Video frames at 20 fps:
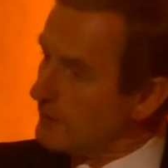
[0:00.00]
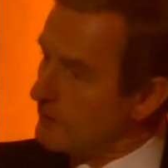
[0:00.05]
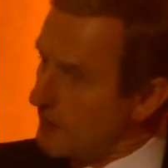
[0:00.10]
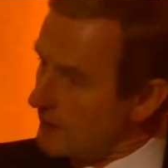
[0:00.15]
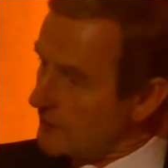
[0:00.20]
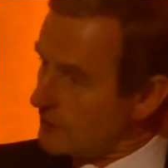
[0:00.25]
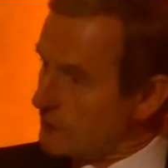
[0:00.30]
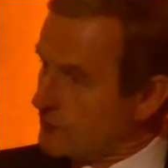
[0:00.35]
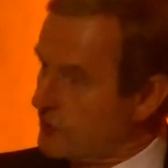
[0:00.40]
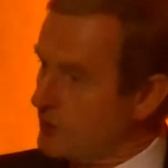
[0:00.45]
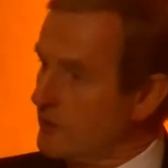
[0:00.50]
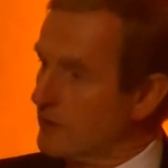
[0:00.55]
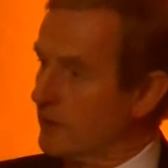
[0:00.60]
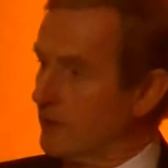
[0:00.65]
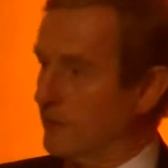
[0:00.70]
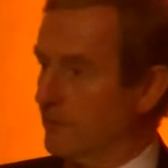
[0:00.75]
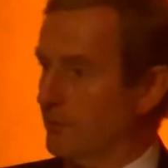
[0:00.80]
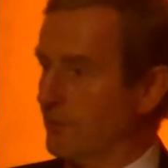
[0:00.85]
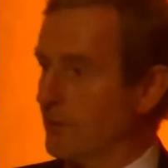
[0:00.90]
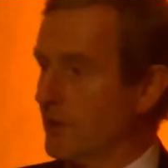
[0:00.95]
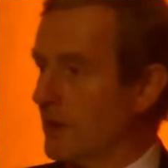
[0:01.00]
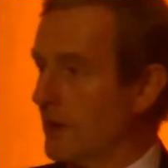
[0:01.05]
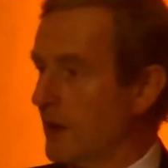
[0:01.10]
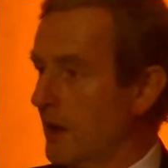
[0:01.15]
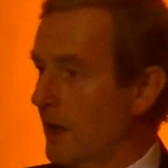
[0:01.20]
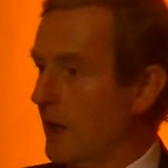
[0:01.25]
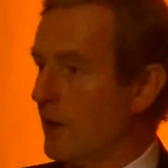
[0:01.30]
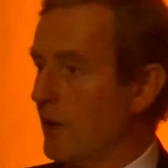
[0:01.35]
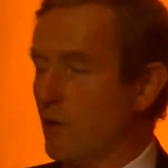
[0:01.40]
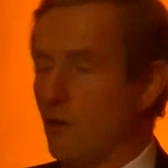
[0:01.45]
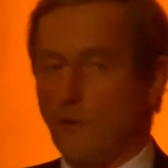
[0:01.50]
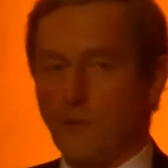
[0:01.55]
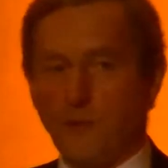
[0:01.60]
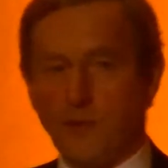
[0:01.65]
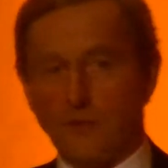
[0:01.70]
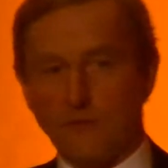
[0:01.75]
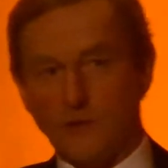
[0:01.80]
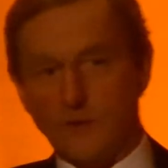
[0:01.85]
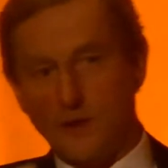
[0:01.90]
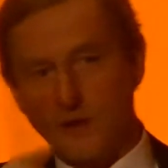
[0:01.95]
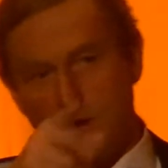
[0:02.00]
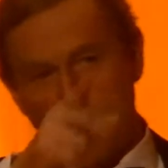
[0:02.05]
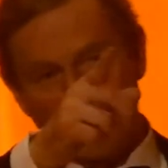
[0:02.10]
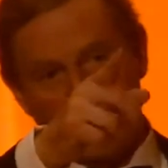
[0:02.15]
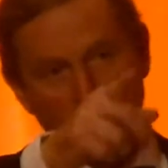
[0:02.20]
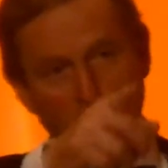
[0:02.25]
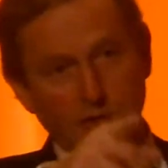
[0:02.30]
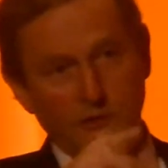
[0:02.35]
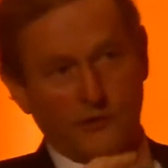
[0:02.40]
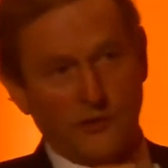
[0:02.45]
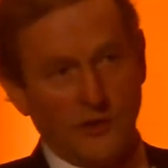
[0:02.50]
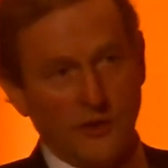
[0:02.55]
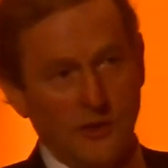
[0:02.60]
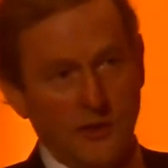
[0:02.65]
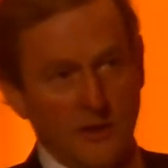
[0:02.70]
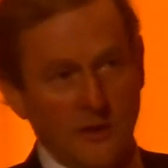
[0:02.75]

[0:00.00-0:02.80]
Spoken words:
Next year, I hope that with NUIG,